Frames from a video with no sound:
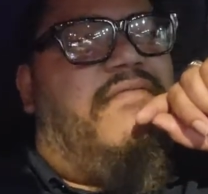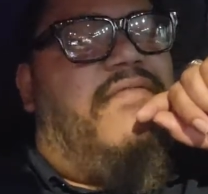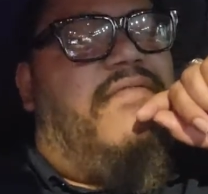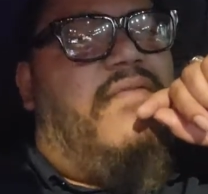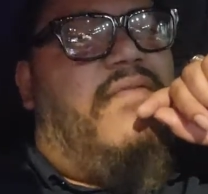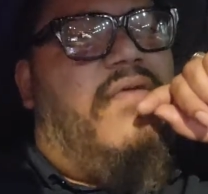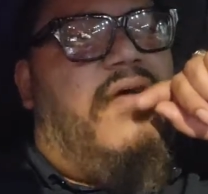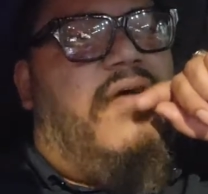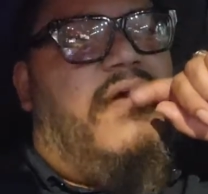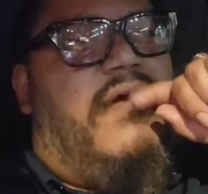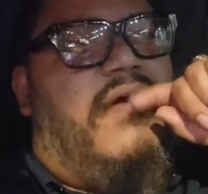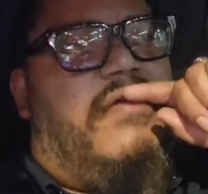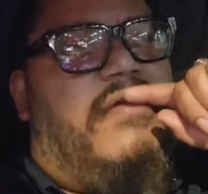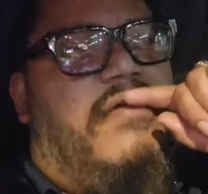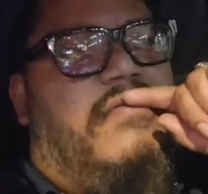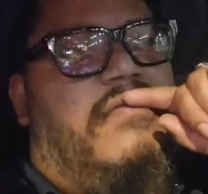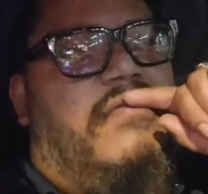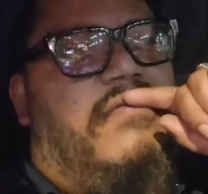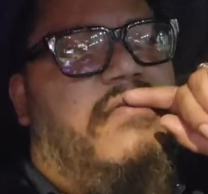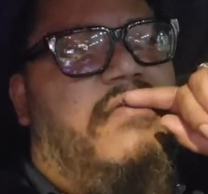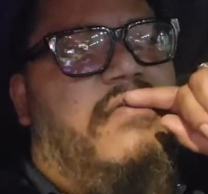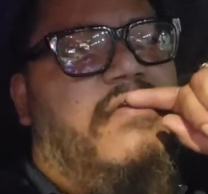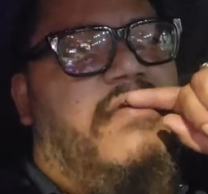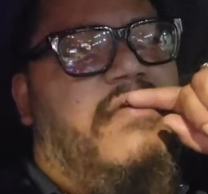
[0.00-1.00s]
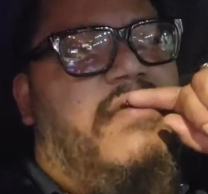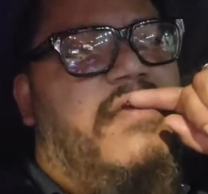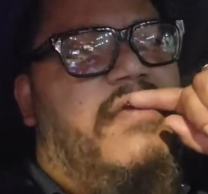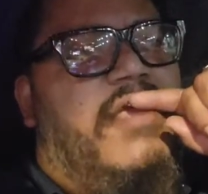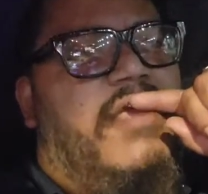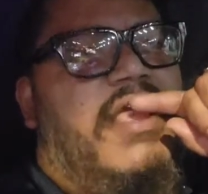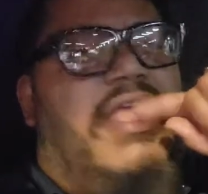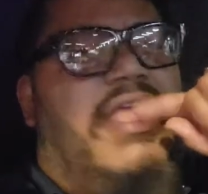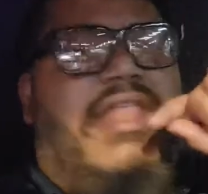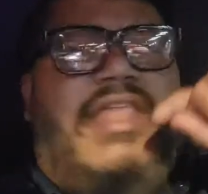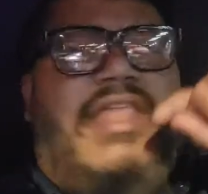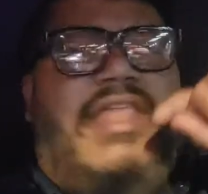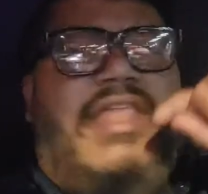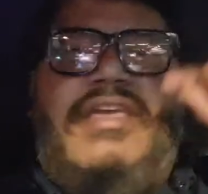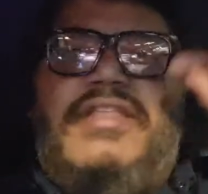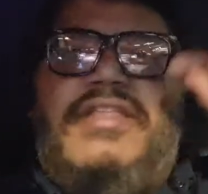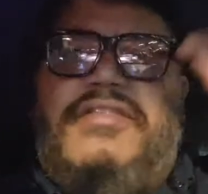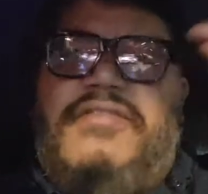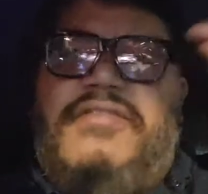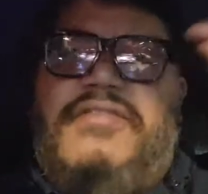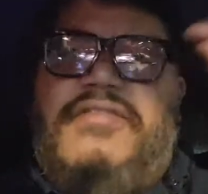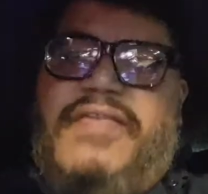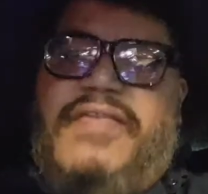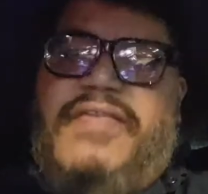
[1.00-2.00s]
for us? Like a
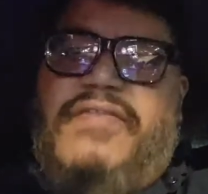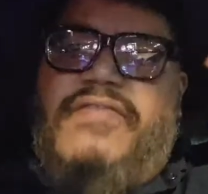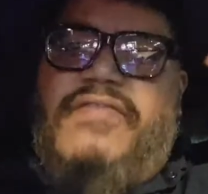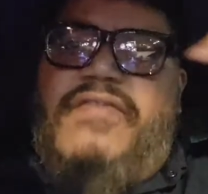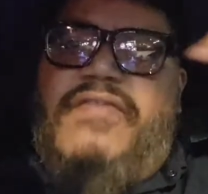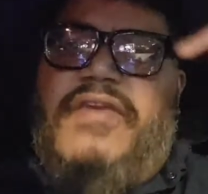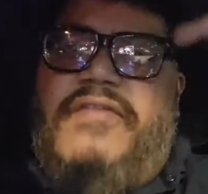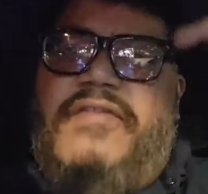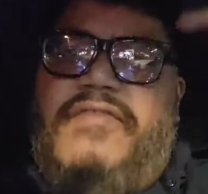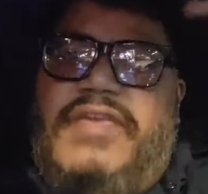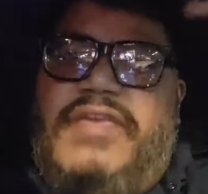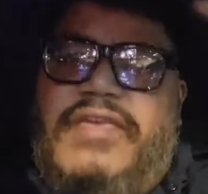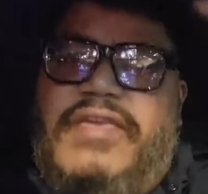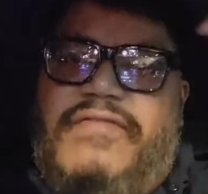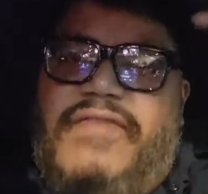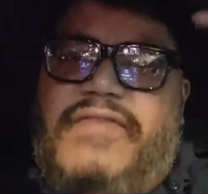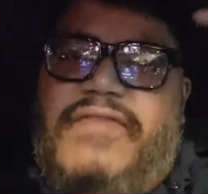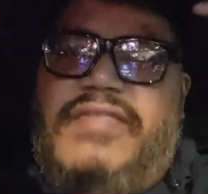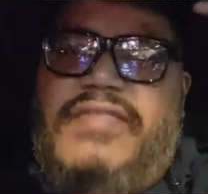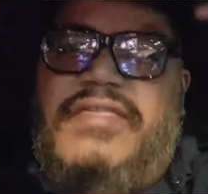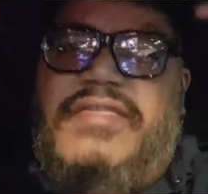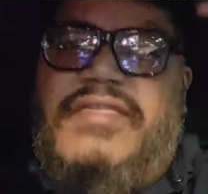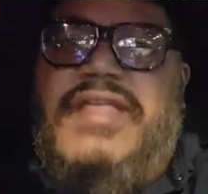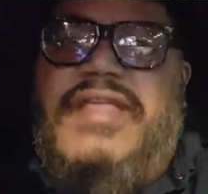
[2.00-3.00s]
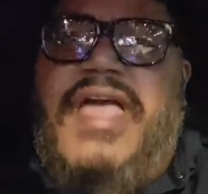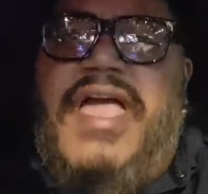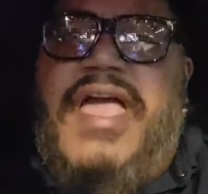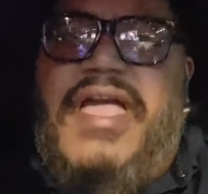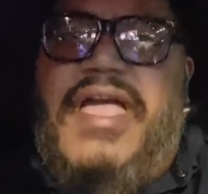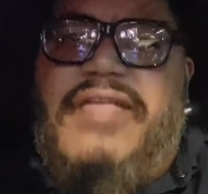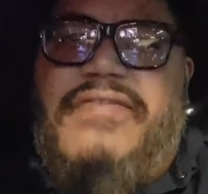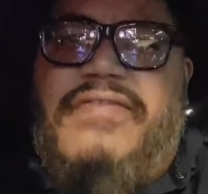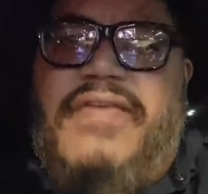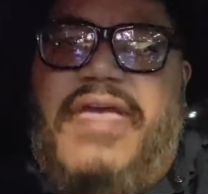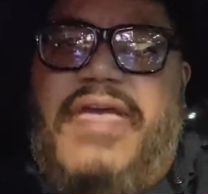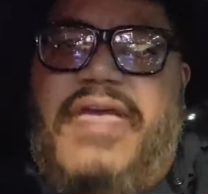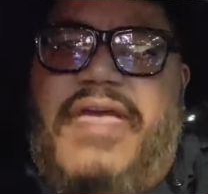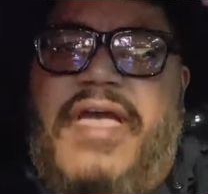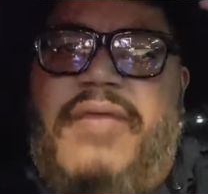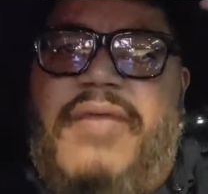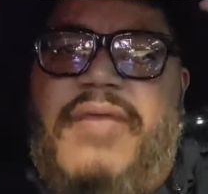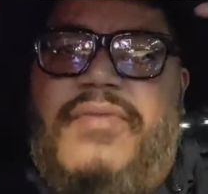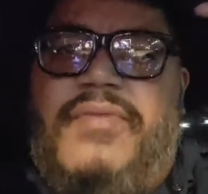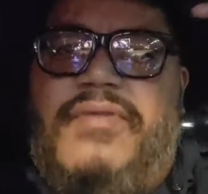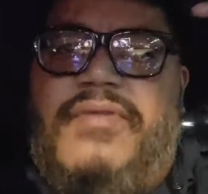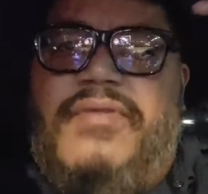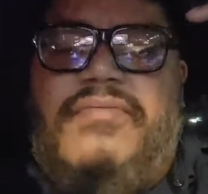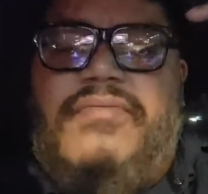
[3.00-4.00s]
necessary event that had to
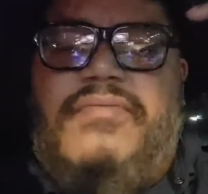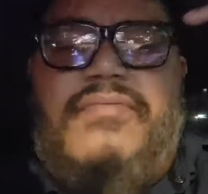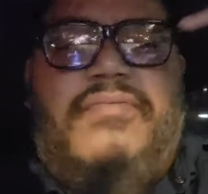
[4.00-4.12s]
happen.